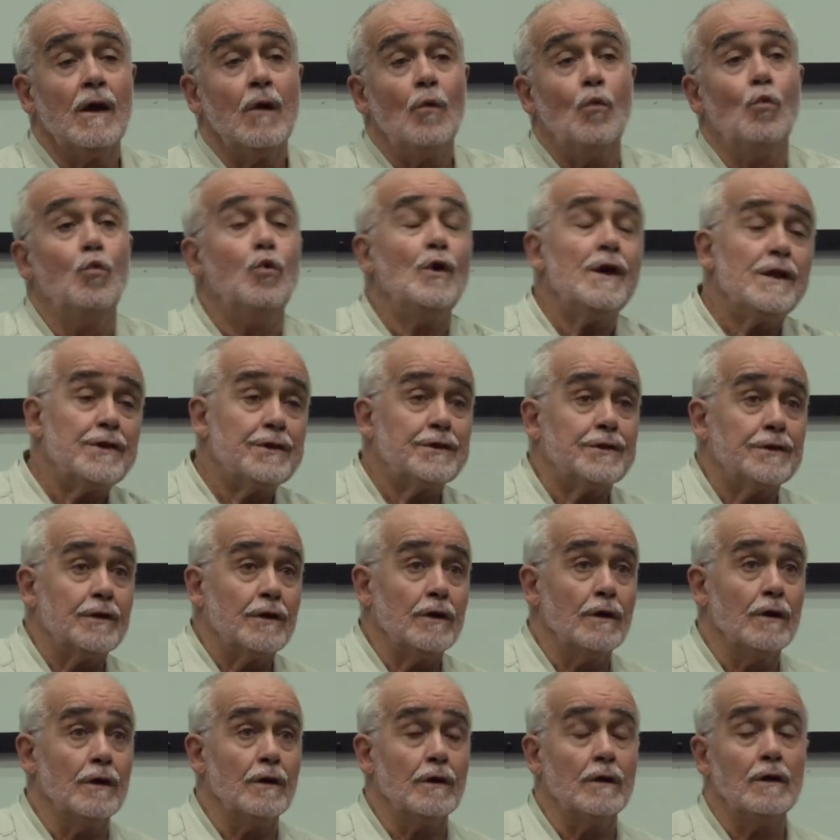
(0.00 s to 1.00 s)
with
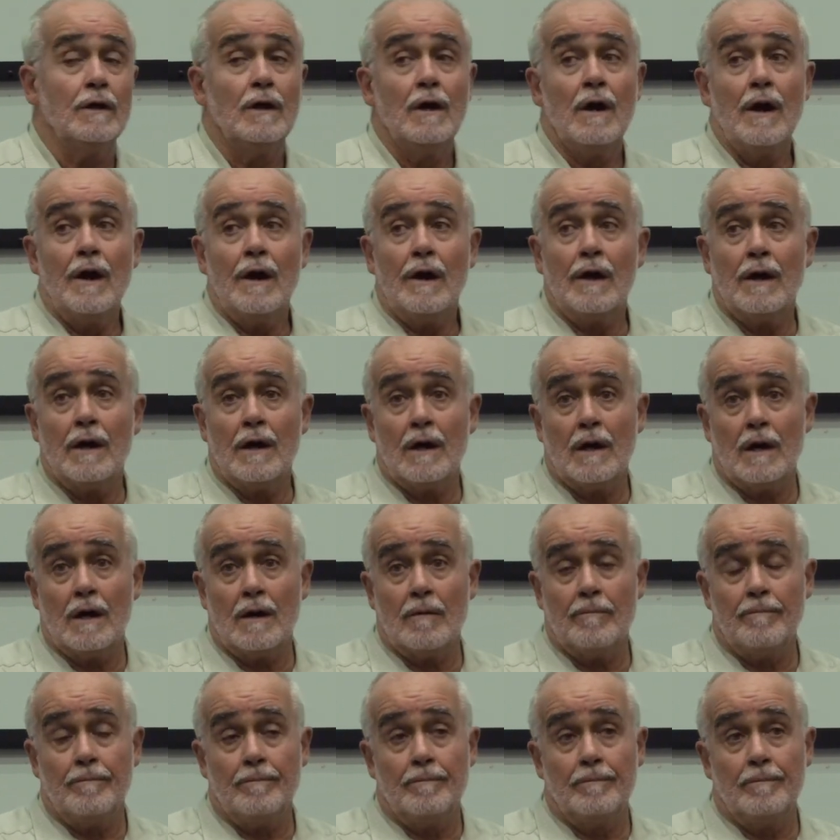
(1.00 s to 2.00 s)
her
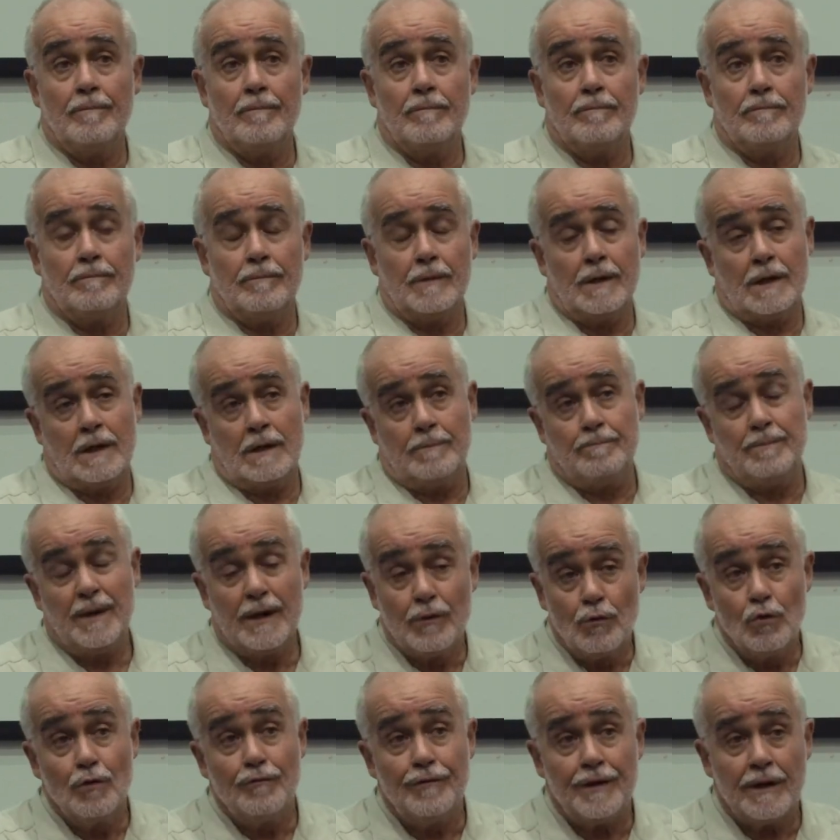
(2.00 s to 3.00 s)

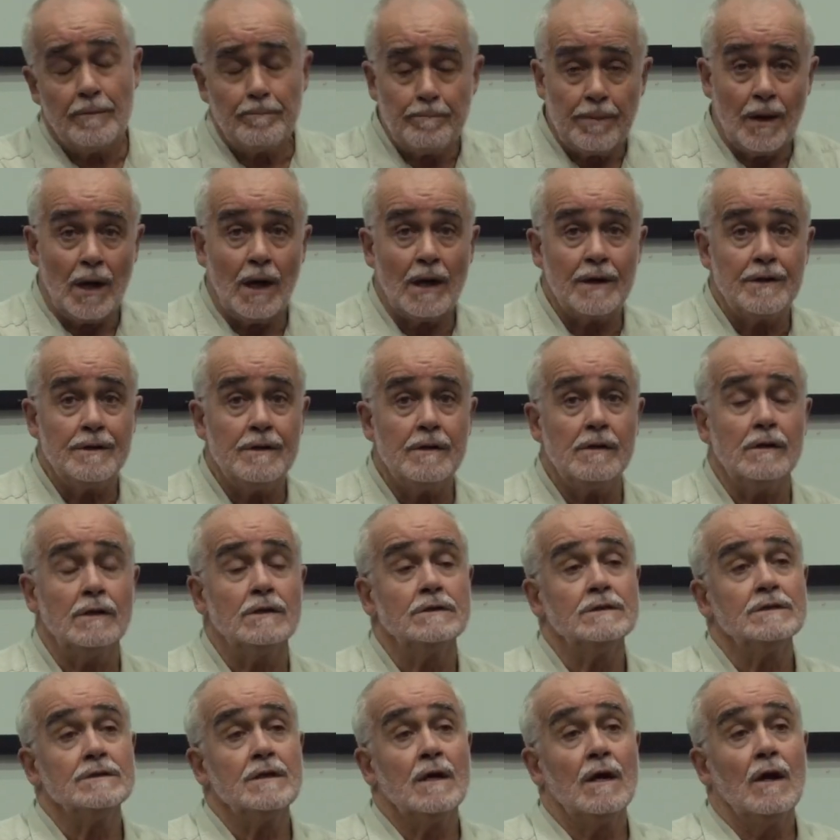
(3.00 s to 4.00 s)
Peruvian partner,
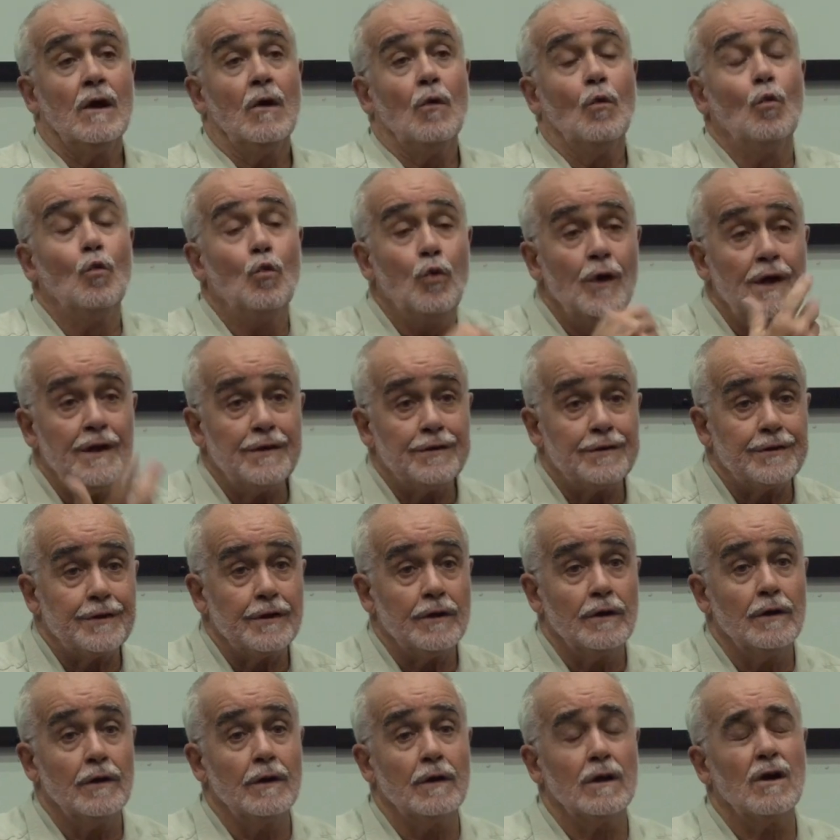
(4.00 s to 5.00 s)
with
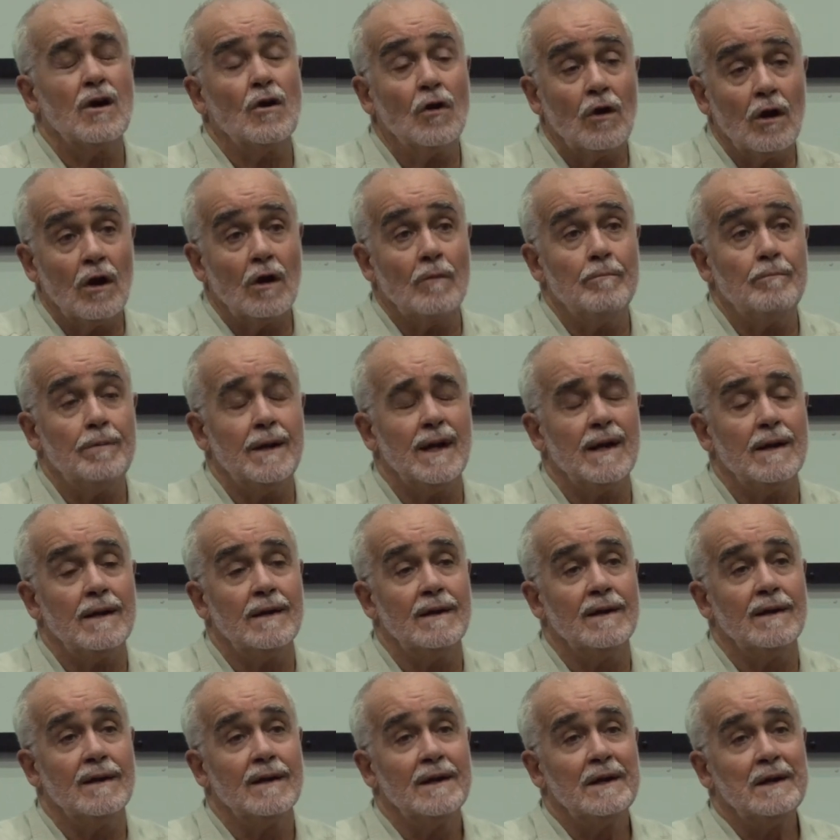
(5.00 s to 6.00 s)
her
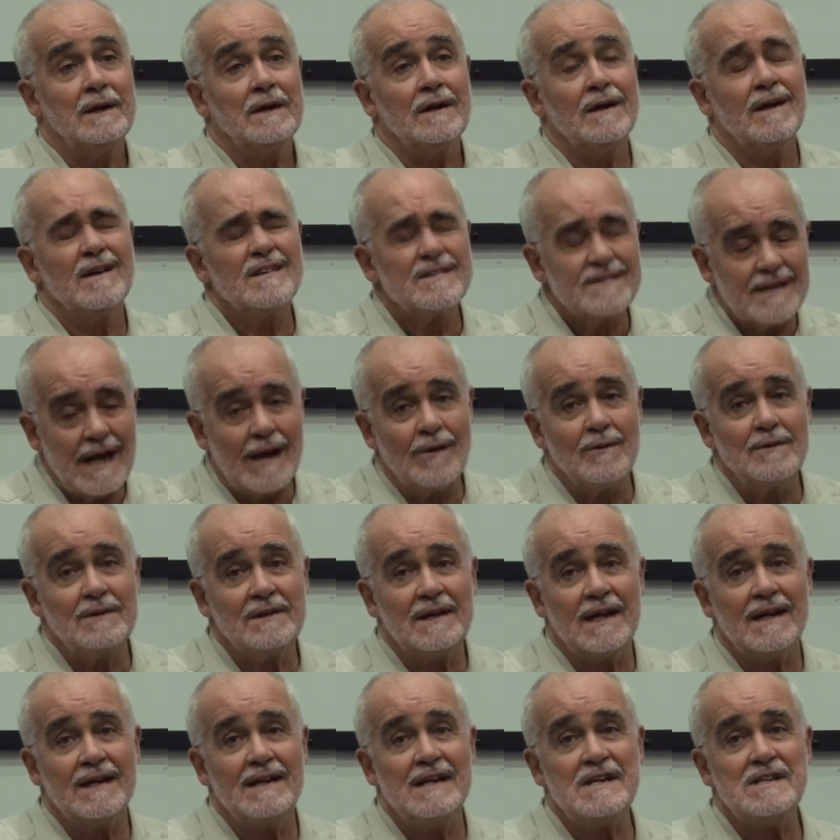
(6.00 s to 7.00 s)
Colombian sound
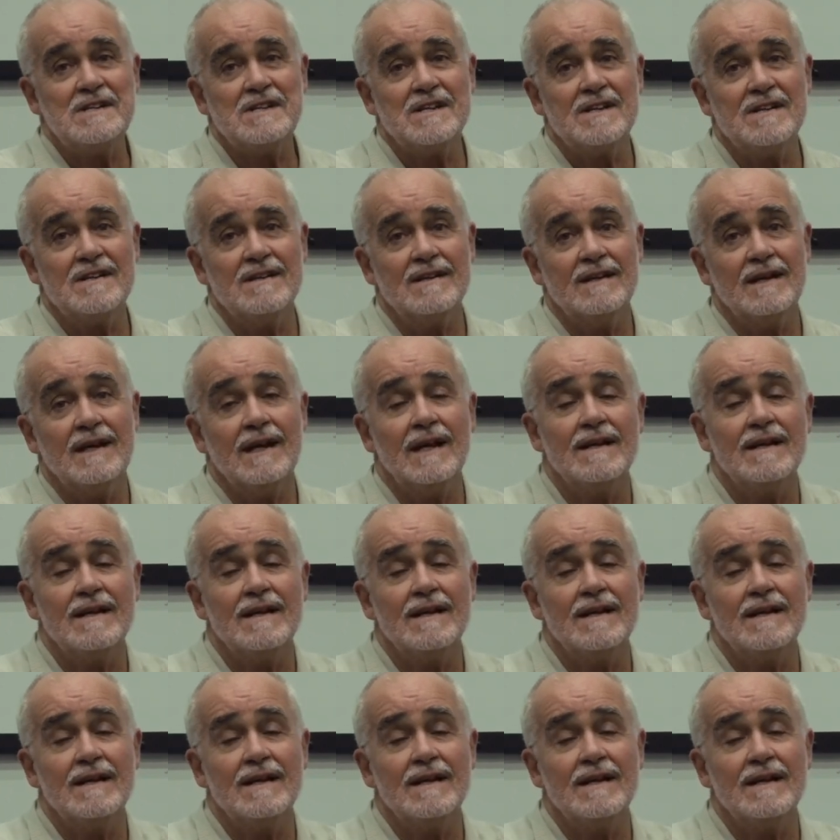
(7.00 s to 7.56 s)
technician.